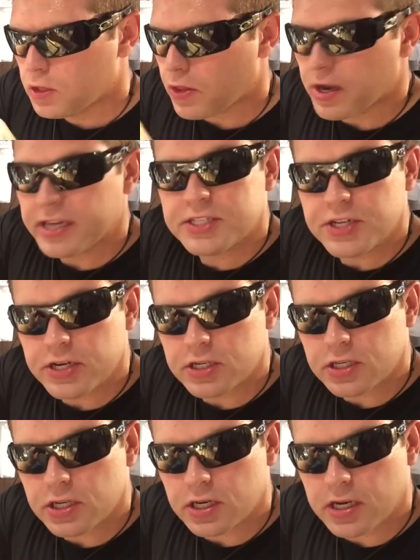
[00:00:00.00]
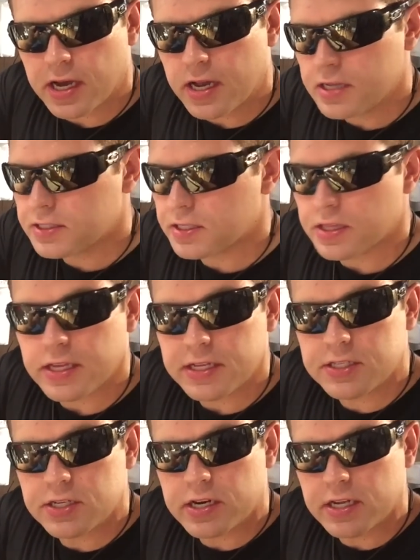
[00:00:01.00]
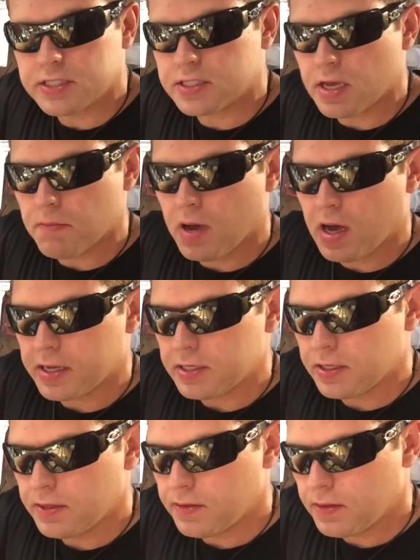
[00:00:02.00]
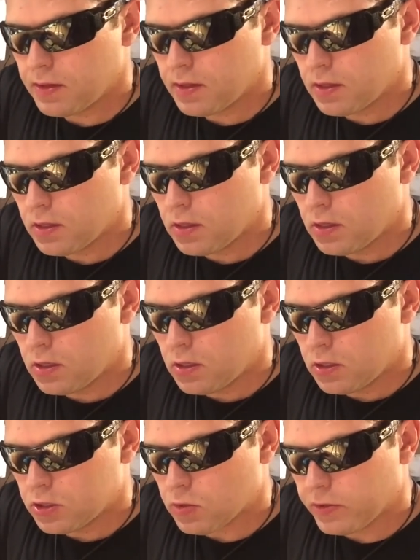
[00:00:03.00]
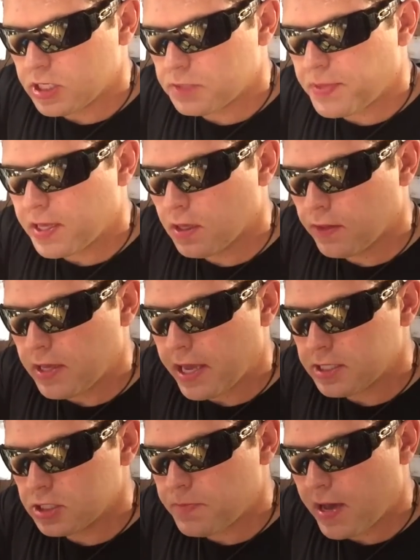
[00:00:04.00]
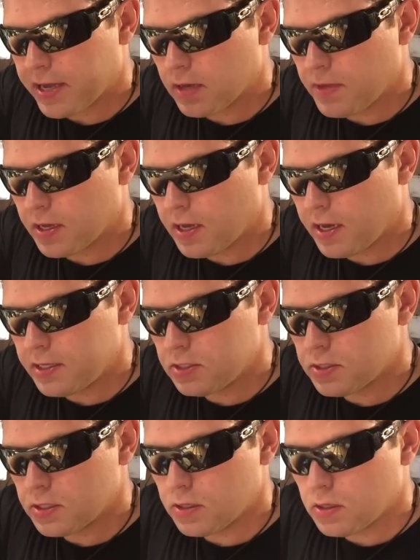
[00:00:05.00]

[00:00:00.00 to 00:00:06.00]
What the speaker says: The nicer your cuts, the easier it is to bond. So we just peel the edges back a bit, guys.